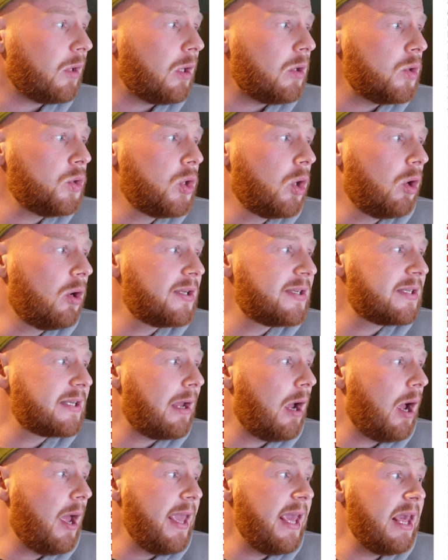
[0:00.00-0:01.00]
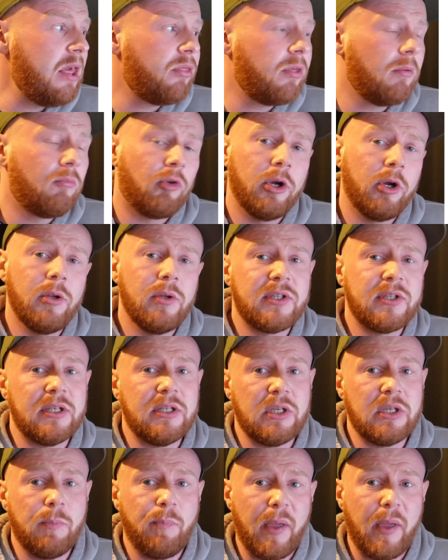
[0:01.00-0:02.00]
So you've got Ethan Roots
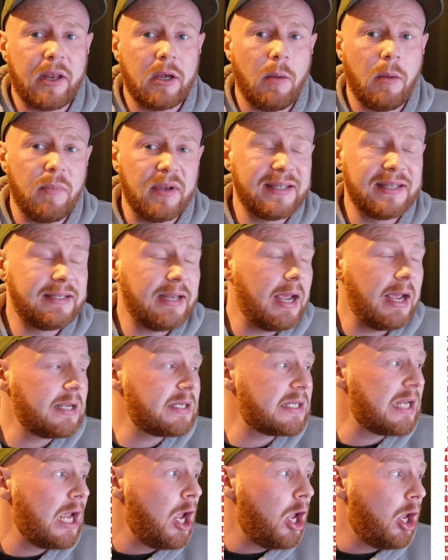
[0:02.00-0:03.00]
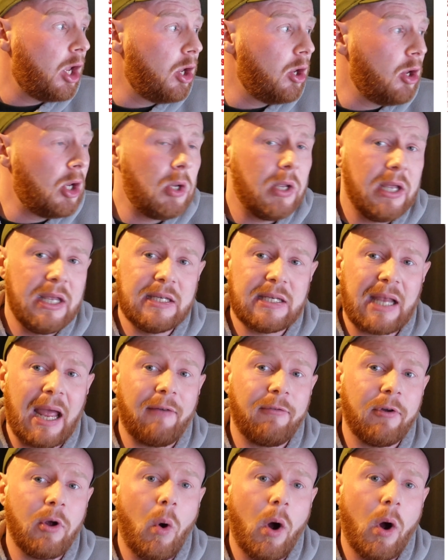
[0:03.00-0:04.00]
as your big number 6, who is
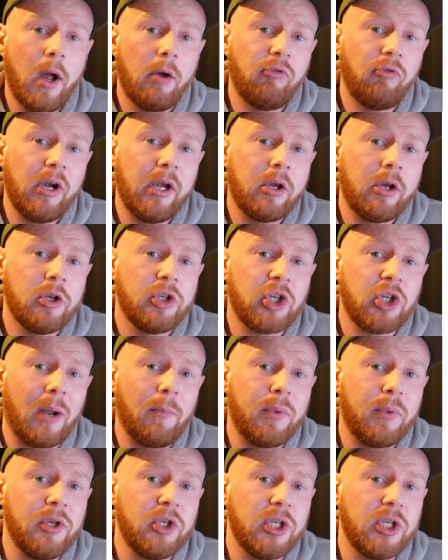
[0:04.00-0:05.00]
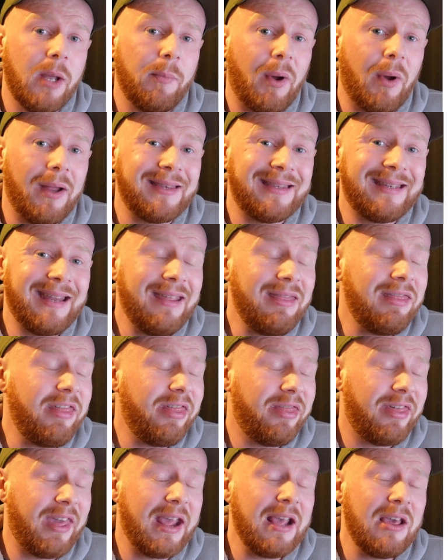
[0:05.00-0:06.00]
having quite a really good championship. I did
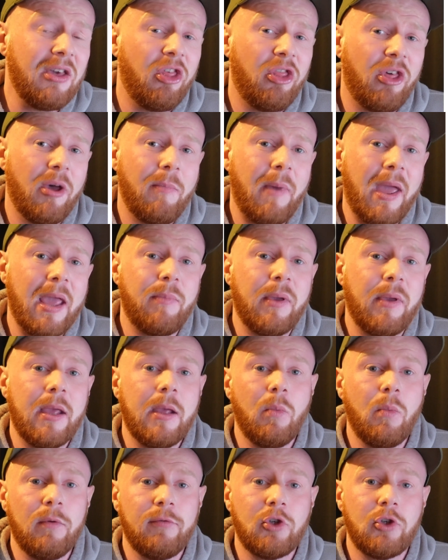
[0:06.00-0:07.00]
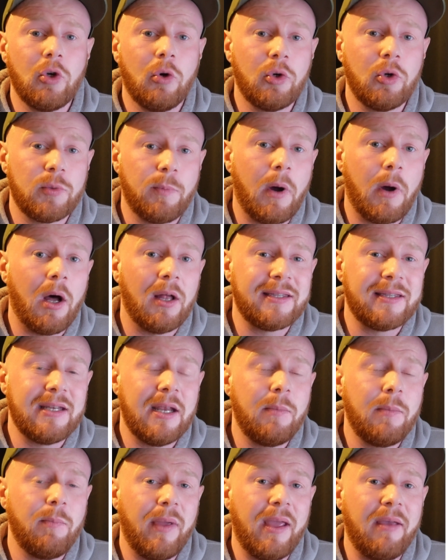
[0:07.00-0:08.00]
think that maybe with George
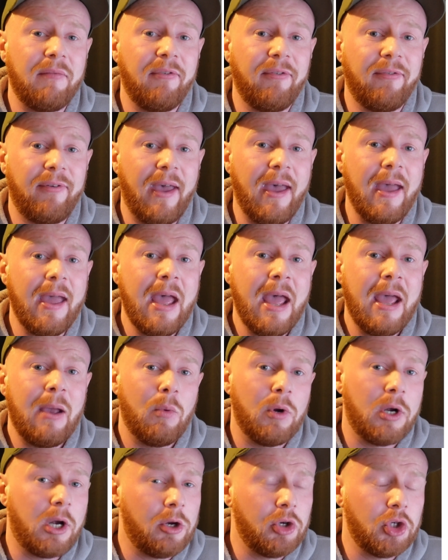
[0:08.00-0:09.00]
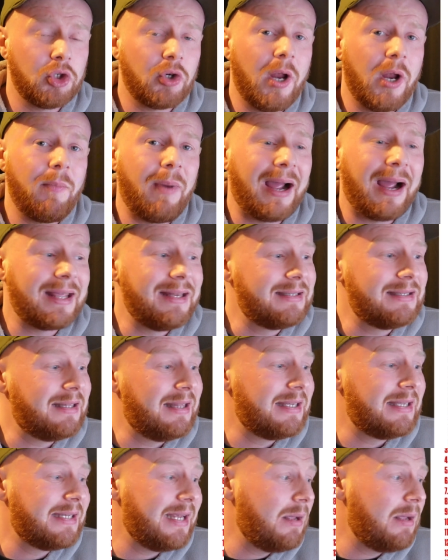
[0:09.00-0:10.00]
Martin being fit, would go straight back into
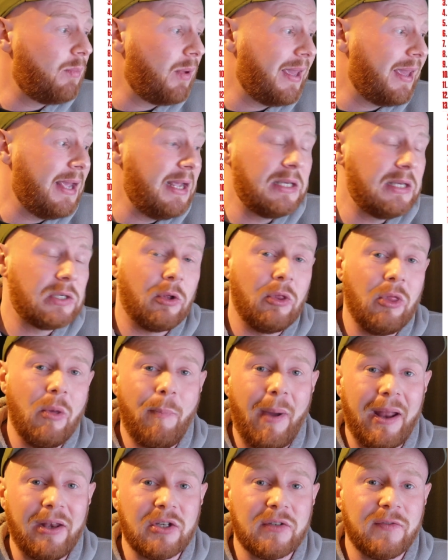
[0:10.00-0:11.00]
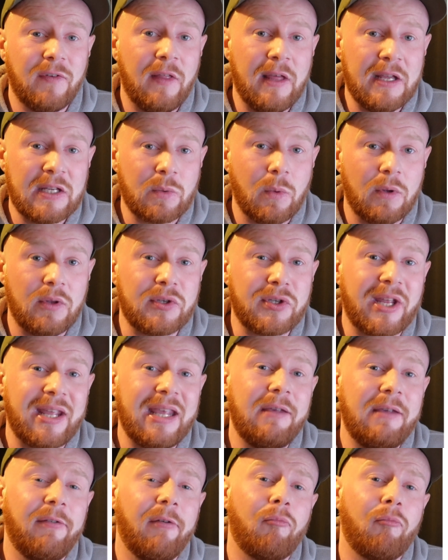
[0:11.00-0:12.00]
the team, but he's on the bench for this one. So
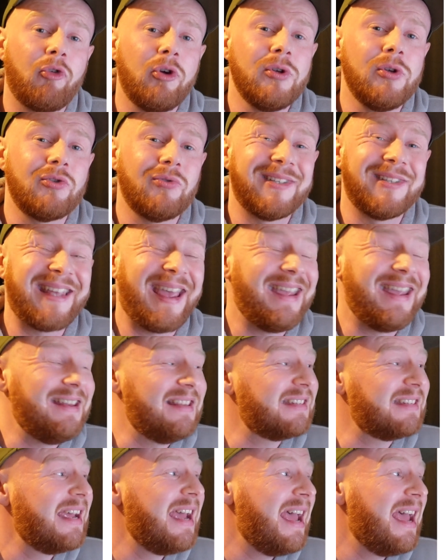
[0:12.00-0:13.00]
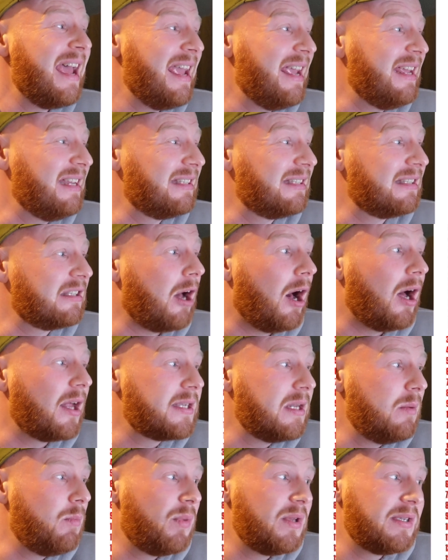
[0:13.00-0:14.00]
Ethan Roots retains his
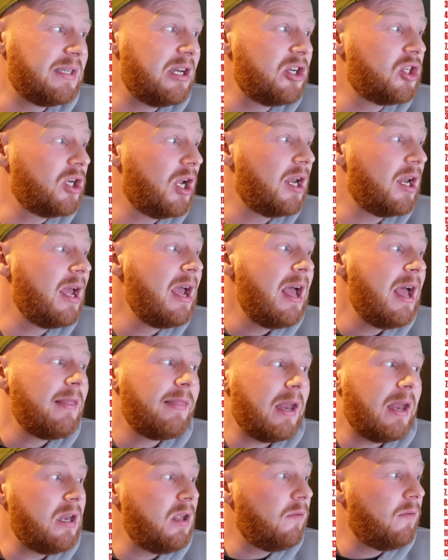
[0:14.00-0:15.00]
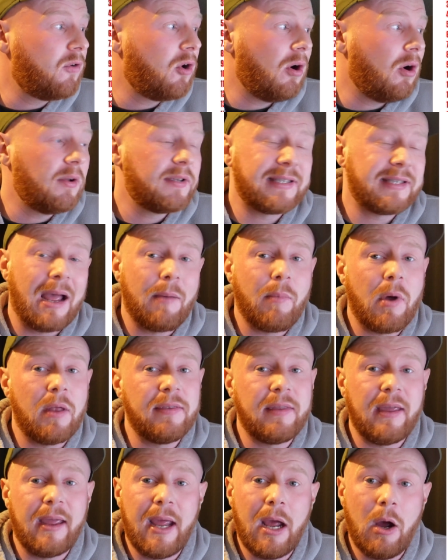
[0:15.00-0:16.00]
starting position. Then you've got Sam
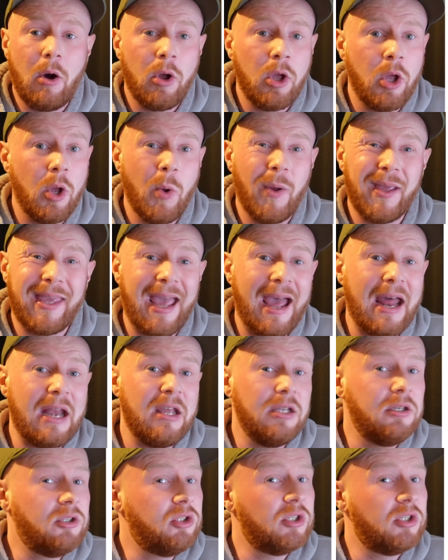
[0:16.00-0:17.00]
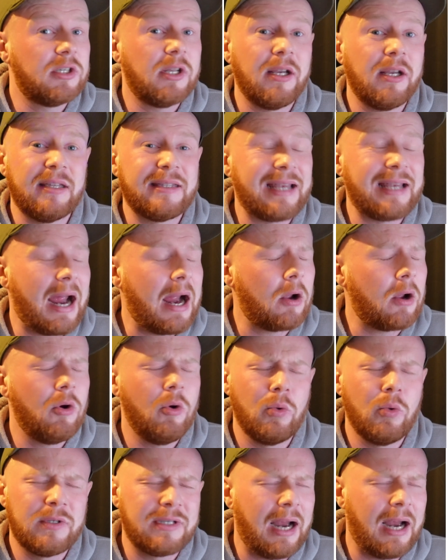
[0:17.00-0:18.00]
Underhill, who again is just going to
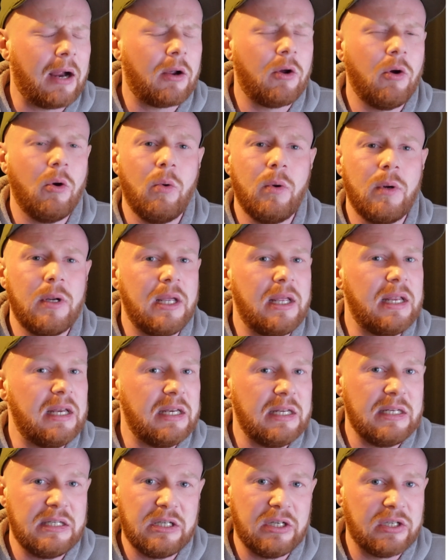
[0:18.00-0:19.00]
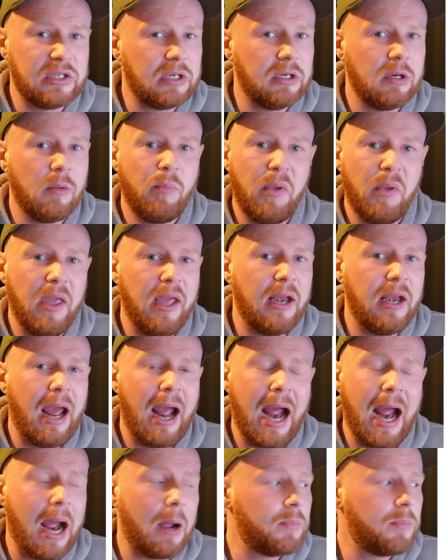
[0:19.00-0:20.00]
tackle, and he's just going to be an
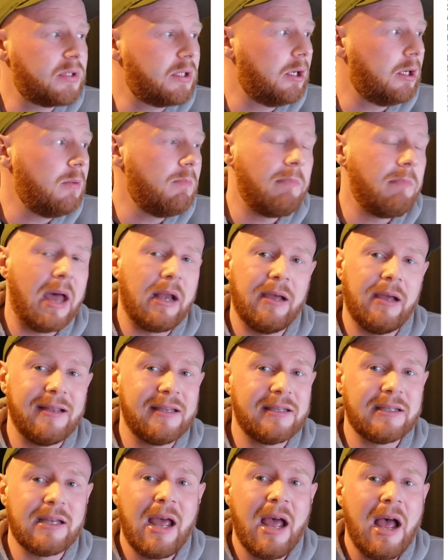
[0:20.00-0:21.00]
absolute menace.